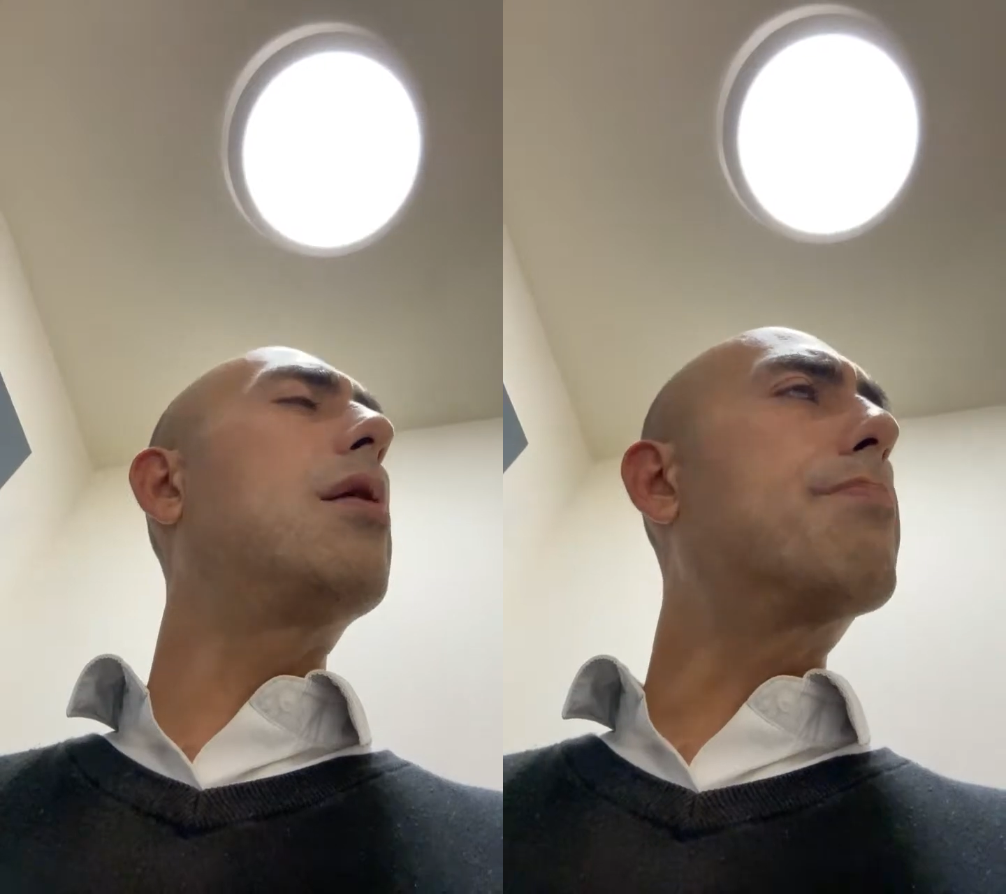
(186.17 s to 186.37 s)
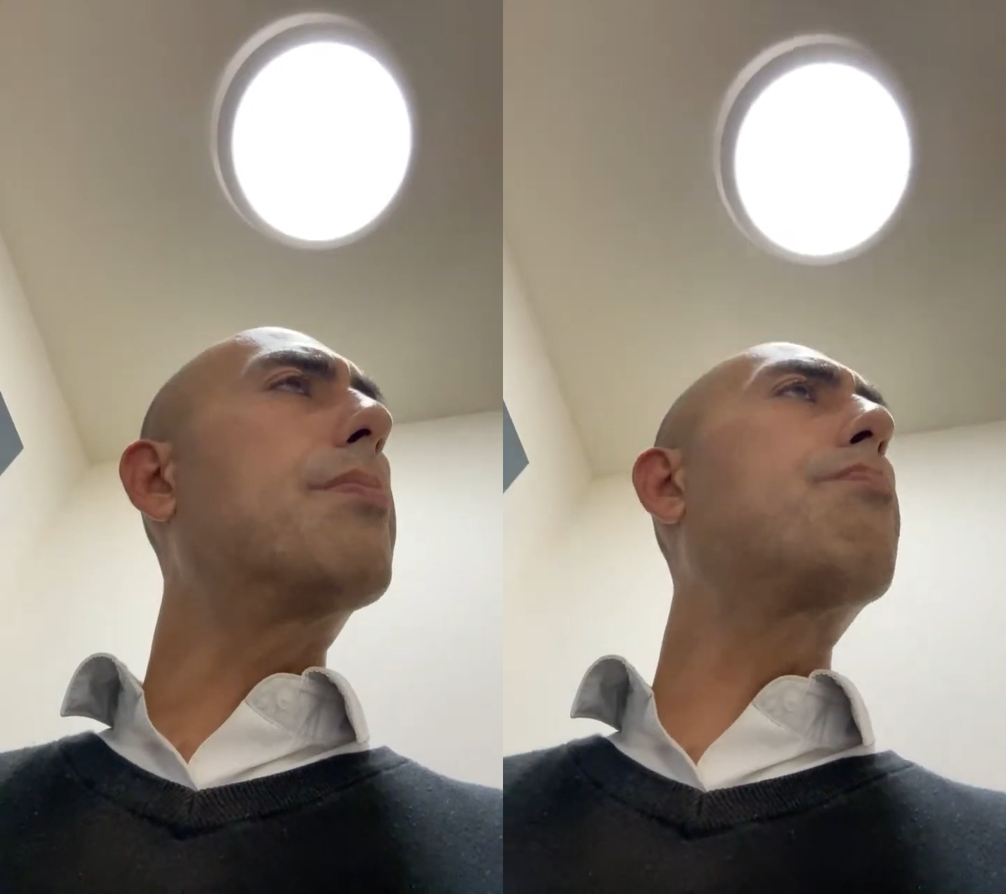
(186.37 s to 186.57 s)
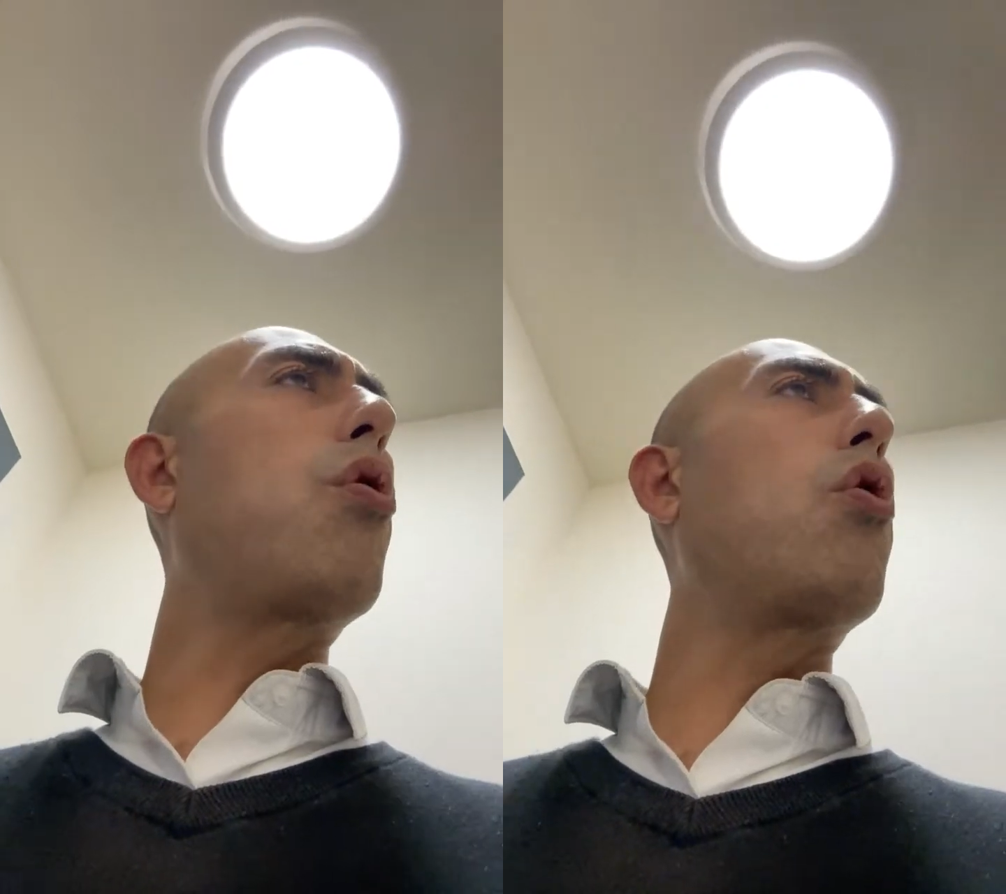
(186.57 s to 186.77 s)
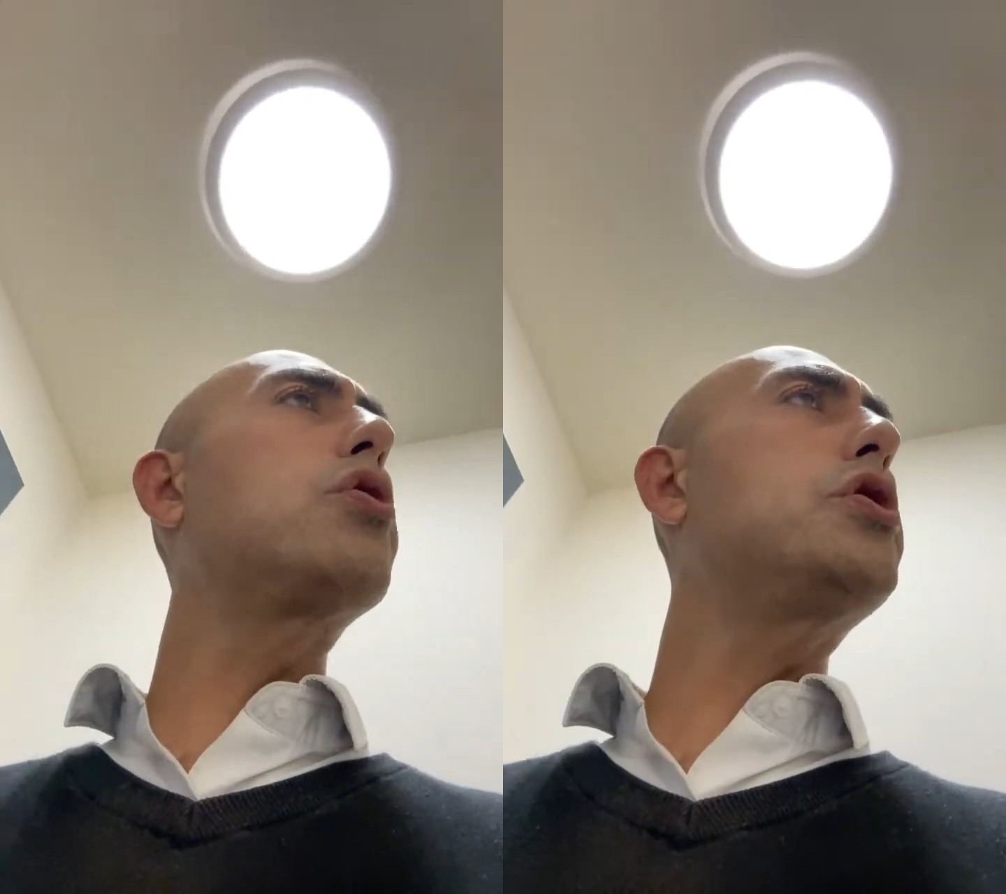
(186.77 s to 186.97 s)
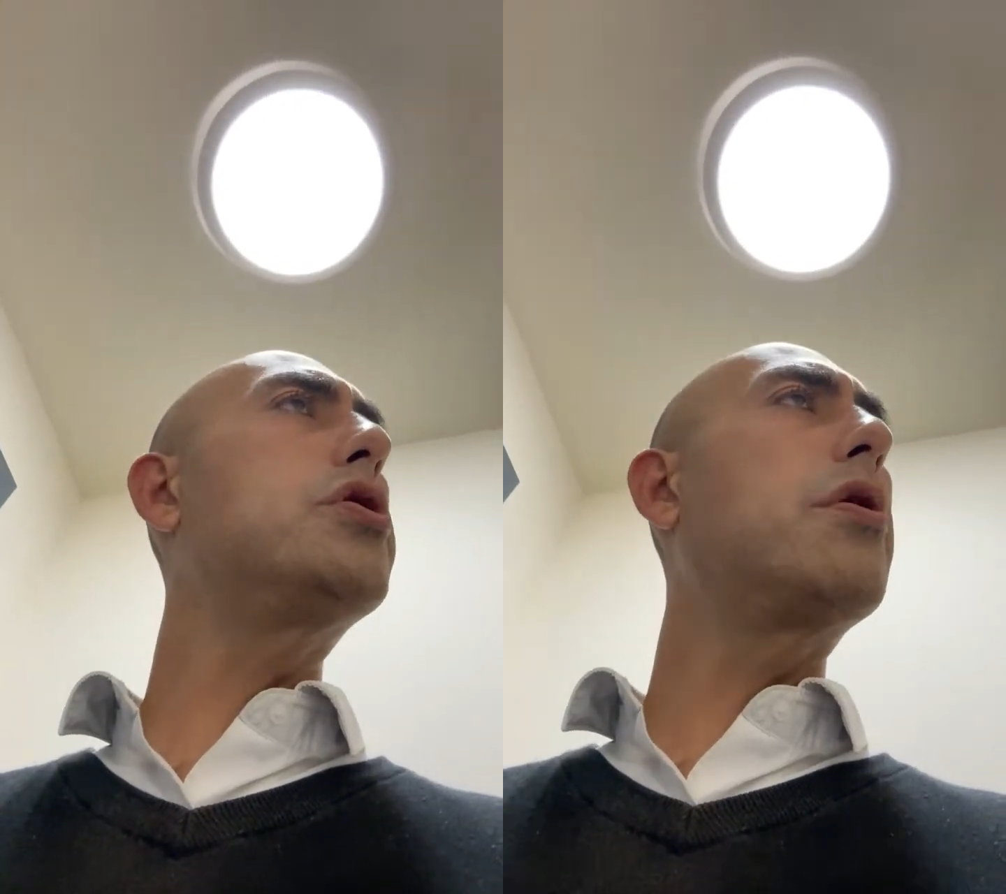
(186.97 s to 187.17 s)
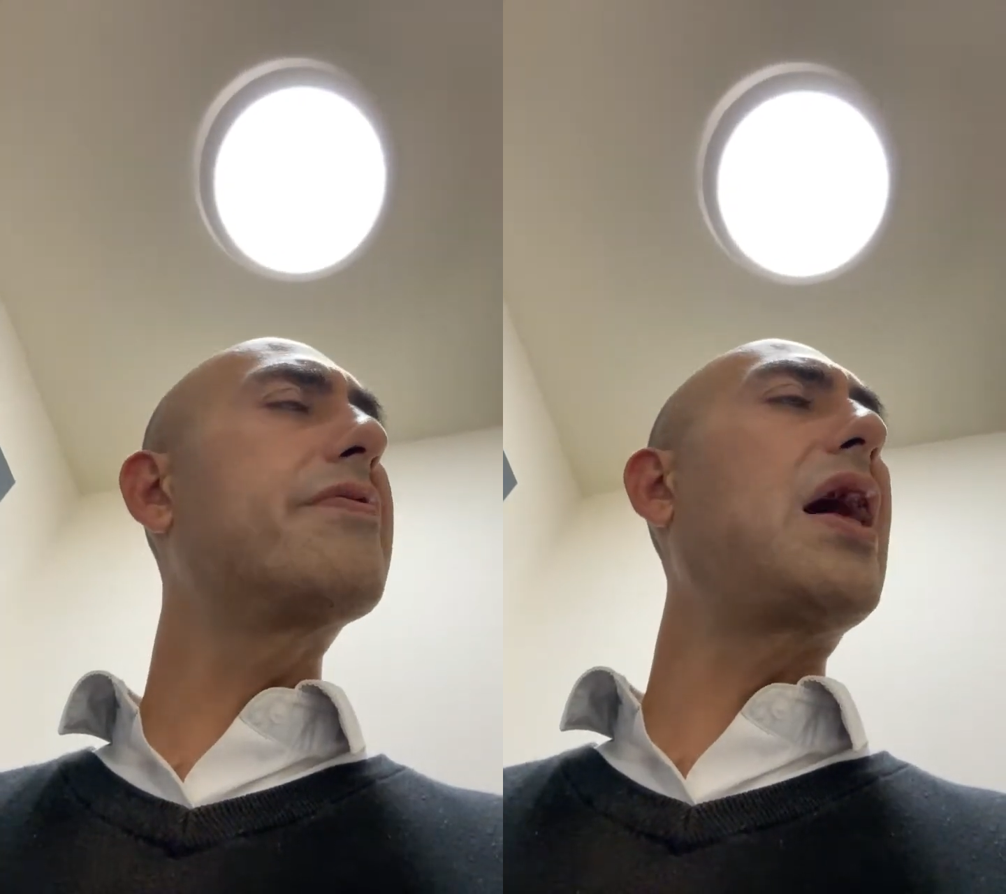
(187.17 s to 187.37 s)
a proportion of